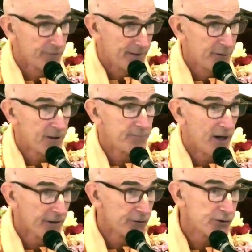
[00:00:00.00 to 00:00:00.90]
They become
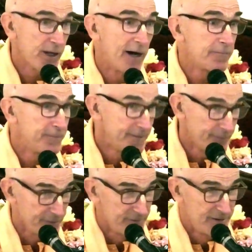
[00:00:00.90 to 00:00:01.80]
doctors to help
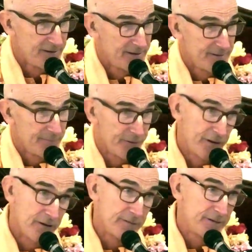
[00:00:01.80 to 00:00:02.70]
people. But
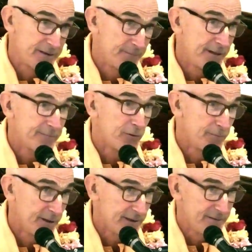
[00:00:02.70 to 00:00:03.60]
no, it's to make more
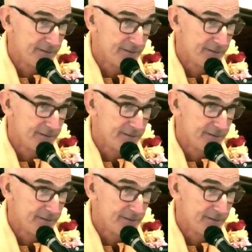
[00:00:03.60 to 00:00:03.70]
money.